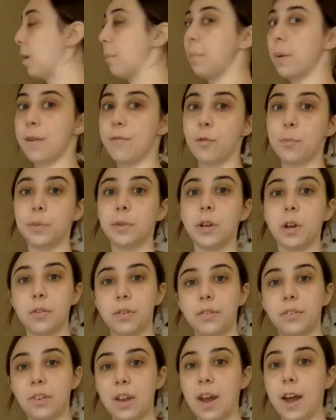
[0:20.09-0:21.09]
above or below
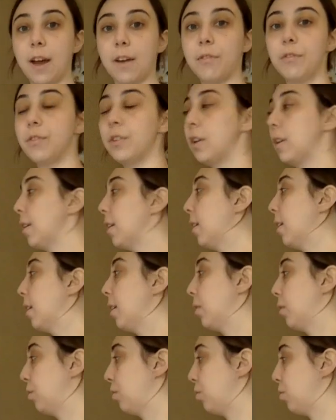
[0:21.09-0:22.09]
the staff
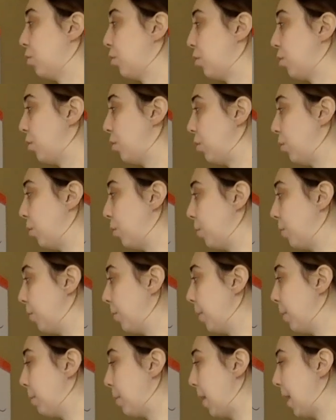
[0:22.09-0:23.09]
to
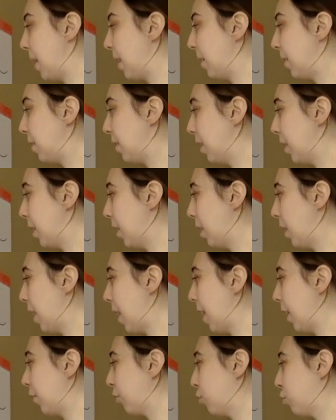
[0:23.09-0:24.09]
make
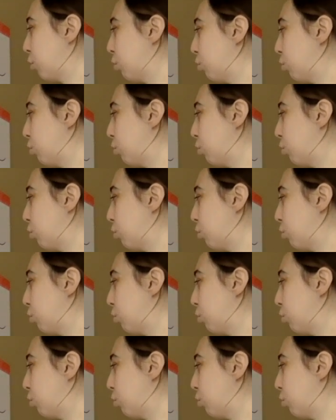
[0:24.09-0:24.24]
extra